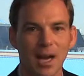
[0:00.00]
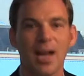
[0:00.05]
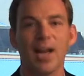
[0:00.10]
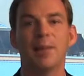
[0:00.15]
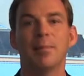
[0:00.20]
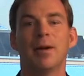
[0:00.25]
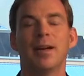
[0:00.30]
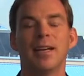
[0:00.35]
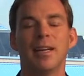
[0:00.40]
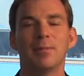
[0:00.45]

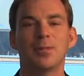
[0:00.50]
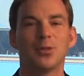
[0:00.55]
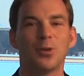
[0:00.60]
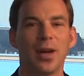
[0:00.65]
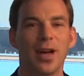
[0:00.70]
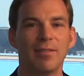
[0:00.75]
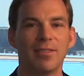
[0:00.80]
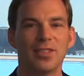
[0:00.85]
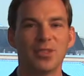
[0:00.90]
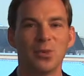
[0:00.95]
Hi, my name is
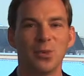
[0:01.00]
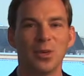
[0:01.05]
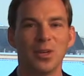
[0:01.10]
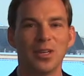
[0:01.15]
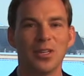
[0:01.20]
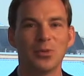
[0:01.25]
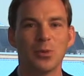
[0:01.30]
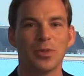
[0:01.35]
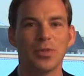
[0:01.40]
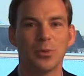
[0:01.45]
Travis
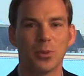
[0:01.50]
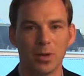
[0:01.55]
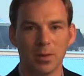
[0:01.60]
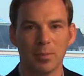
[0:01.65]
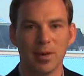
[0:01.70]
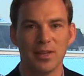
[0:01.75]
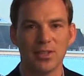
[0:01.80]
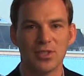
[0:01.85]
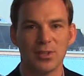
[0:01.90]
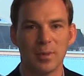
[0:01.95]
Wilkins with Norton
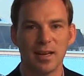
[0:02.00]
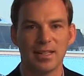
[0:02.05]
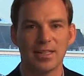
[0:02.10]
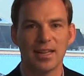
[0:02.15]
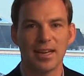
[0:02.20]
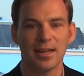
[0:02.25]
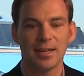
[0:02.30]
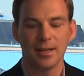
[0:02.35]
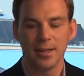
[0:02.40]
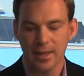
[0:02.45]
by
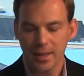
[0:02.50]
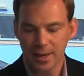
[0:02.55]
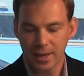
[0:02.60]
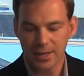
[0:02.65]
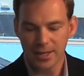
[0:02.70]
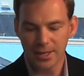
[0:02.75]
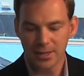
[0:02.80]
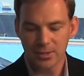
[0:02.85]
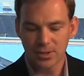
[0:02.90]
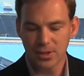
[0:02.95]
Symantec,
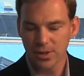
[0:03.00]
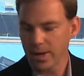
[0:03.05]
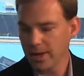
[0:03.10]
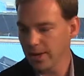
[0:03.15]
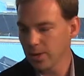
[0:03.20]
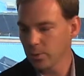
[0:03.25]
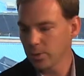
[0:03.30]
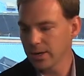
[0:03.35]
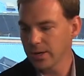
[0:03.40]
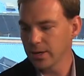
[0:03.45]
and here
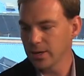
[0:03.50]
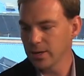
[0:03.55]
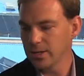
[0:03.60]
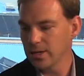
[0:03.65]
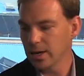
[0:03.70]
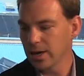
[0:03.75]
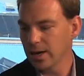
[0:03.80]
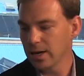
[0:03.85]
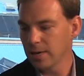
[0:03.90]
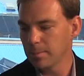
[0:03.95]
today we're here to
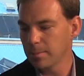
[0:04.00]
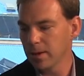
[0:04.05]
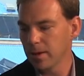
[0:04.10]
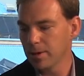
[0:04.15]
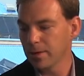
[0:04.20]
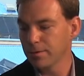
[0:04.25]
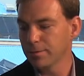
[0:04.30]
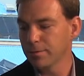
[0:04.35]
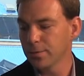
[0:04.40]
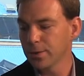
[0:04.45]
talk
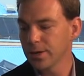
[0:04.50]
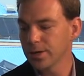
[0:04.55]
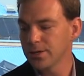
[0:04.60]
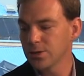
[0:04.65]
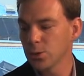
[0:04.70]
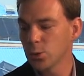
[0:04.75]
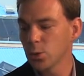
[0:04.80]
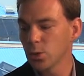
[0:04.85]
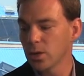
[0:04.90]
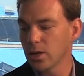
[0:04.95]
about a free
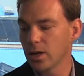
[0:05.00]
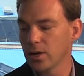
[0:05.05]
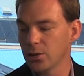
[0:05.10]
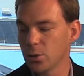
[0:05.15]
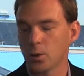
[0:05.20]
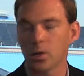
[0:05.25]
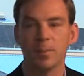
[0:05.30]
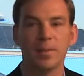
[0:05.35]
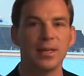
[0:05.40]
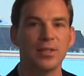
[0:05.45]
tool called
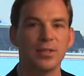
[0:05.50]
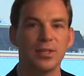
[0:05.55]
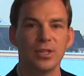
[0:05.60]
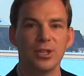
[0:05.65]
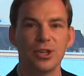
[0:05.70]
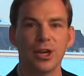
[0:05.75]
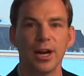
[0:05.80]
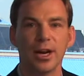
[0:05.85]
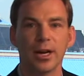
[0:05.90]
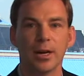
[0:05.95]
Norton PC
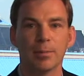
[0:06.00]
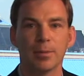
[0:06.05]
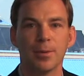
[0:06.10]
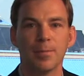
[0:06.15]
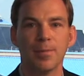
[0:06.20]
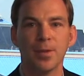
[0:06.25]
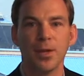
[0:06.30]
Checkup.